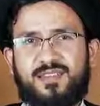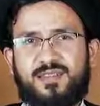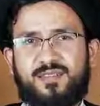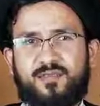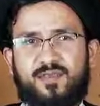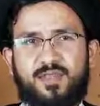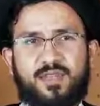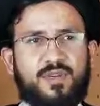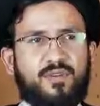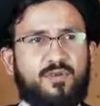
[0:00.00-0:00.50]

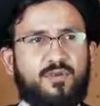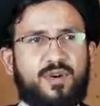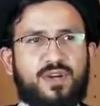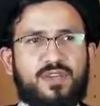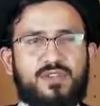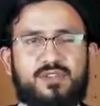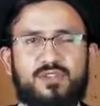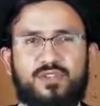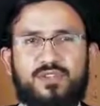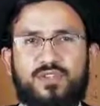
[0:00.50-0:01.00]
When he
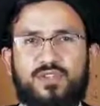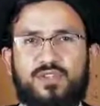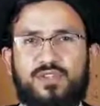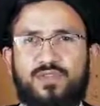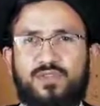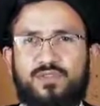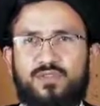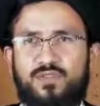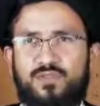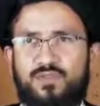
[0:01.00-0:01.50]
wants
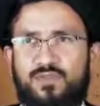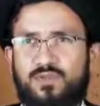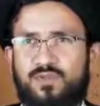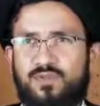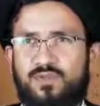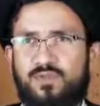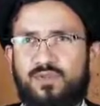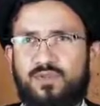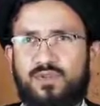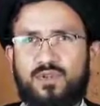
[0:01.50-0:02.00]

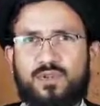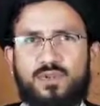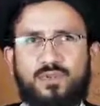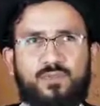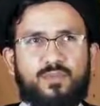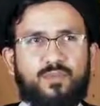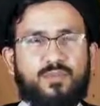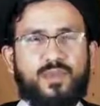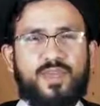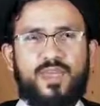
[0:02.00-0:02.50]
to
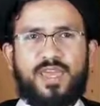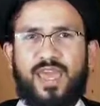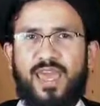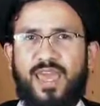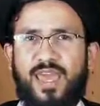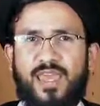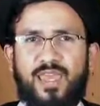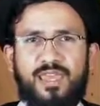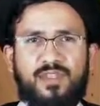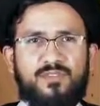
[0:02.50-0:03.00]

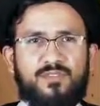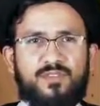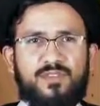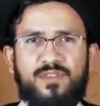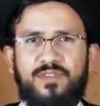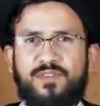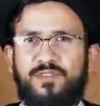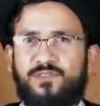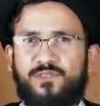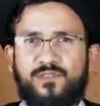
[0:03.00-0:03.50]
behave
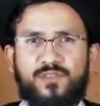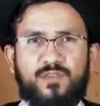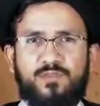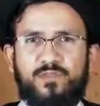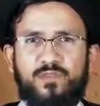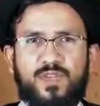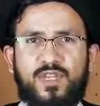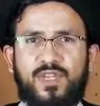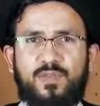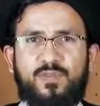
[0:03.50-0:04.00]

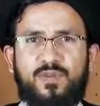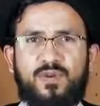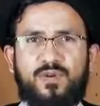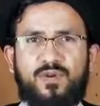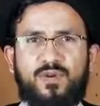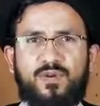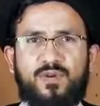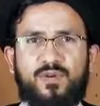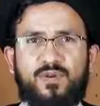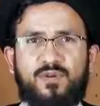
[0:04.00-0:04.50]
different
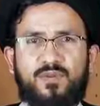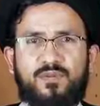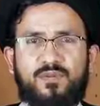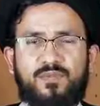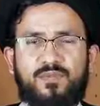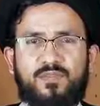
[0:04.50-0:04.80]
people